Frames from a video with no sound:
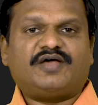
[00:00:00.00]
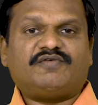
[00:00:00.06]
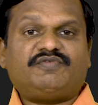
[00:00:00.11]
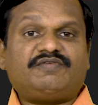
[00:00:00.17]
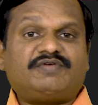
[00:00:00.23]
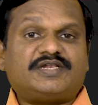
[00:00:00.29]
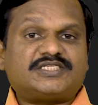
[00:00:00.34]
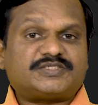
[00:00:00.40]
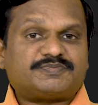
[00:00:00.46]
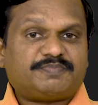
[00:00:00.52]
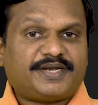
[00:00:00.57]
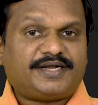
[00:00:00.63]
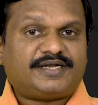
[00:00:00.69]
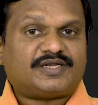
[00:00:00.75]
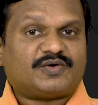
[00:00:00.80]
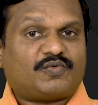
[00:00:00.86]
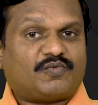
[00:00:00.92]
We will
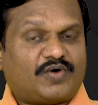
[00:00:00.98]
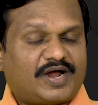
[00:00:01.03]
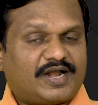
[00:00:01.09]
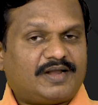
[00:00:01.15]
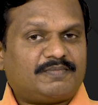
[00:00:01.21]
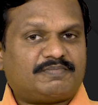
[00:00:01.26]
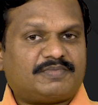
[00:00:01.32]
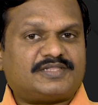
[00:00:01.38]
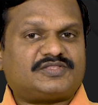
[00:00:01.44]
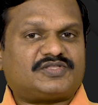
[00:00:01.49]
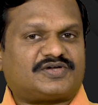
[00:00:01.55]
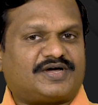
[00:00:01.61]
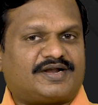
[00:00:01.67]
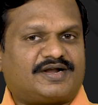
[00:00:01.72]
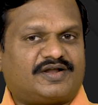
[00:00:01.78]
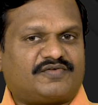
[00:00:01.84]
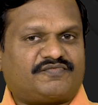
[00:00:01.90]
split one month
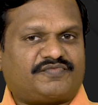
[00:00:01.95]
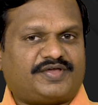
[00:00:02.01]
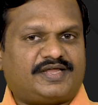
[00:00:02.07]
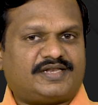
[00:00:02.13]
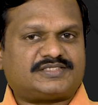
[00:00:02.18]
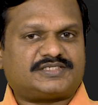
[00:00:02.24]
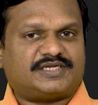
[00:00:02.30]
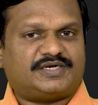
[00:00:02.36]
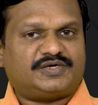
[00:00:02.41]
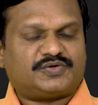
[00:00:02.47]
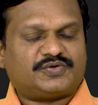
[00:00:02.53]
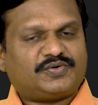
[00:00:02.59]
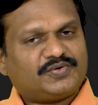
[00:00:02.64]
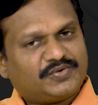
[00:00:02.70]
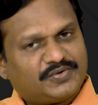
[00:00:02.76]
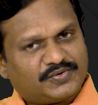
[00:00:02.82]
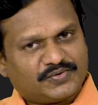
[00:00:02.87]
current affairs into
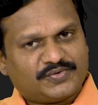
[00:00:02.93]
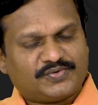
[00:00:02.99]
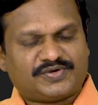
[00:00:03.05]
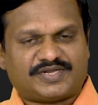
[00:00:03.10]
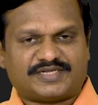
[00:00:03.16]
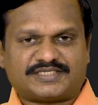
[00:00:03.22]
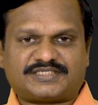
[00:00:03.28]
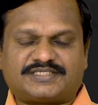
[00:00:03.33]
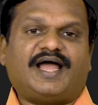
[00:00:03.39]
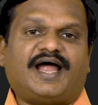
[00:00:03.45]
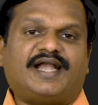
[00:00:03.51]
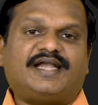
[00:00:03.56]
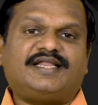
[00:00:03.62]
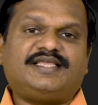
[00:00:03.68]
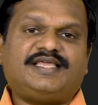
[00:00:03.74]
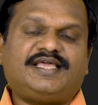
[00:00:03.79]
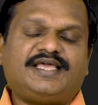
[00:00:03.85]
two tests and
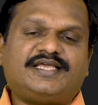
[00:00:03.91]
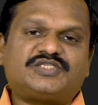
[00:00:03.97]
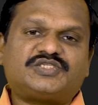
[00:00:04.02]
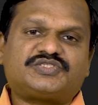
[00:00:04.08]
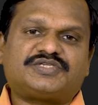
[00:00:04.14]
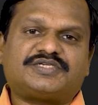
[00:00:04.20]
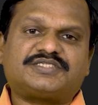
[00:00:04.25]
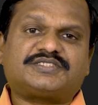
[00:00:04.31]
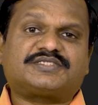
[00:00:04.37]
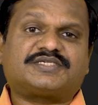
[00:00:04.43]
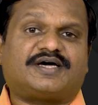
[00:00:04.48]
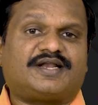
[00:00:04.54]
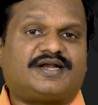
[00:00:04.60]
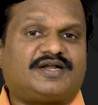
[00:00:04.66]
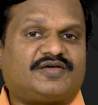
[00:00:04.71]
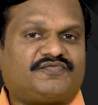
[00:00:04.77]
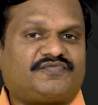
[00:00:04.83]
each test
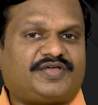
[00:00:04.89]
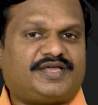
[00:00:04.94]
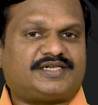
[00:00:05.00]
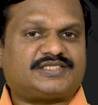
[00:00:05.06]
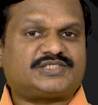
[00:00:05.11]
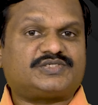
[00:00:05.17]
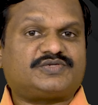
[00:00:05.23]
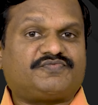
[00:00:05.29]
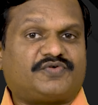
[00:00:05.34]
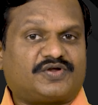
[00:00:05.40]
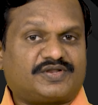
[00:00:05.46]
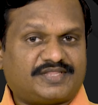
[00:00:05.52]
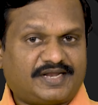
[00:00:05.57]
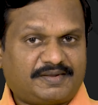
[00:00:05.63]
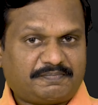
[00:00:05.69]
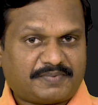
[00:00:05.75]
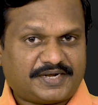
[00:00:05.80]
current affairs for
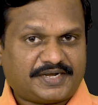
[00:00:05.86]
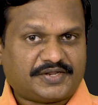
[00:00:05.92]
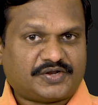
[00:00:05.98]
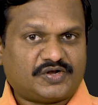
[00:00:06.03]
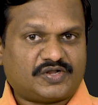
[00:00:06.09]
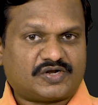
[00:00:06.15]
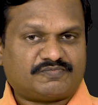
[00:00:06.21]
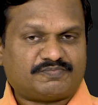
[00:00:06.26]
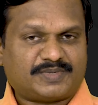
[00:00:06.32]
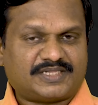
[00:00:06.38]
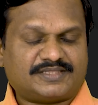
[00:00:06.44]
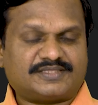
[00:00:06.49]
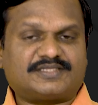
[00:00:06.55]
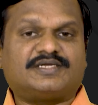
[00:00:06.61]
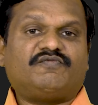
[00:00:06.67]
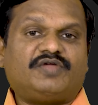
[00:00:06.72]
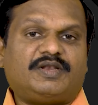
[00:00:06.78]
that particular
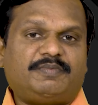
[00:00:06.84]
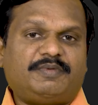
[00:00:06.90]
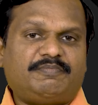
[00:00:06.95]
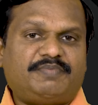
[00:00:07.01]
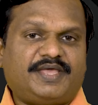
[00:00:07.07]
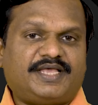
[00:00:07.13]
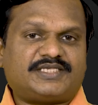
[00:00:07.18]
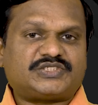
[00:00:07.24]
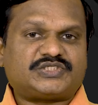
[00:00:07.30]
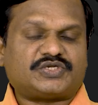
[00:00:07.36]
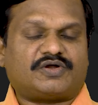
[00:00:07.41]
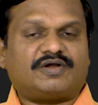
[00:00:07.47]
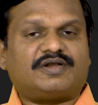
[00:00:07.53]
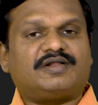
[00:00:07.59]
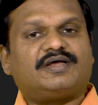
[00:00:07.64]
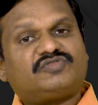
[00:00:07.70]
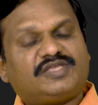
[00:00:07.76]
month will be based
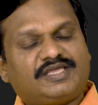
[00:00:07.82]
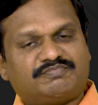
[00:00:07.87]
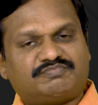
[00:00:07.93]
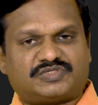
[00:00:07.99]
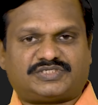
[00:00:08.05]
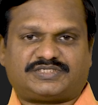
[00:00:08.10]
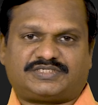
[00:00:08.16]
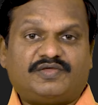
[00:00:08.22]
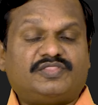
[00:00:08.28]
on themes.